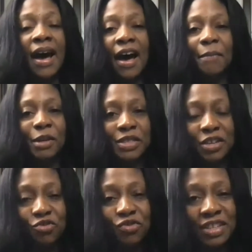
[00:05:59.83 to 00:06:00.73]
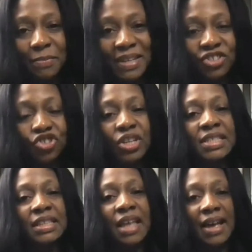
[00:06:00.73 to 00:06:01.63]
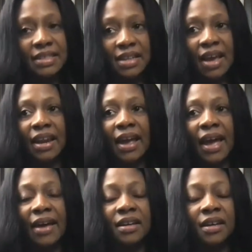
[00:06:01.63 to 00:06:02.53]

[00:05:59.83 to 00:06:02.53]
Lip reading: And it's interesting because just last night I had